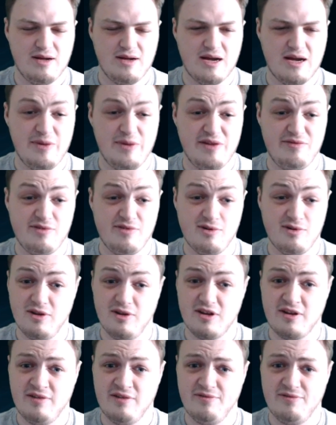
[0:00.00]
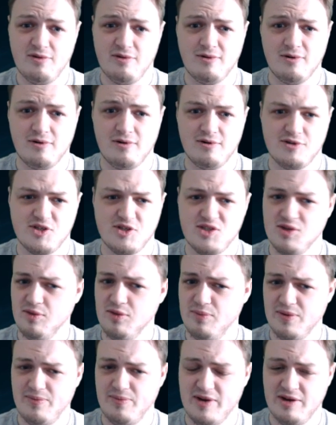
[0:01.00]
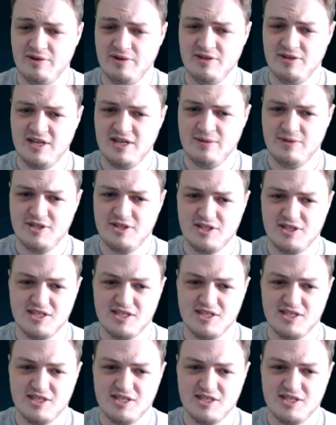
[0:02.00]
I mean, if you're looking for super potent damage,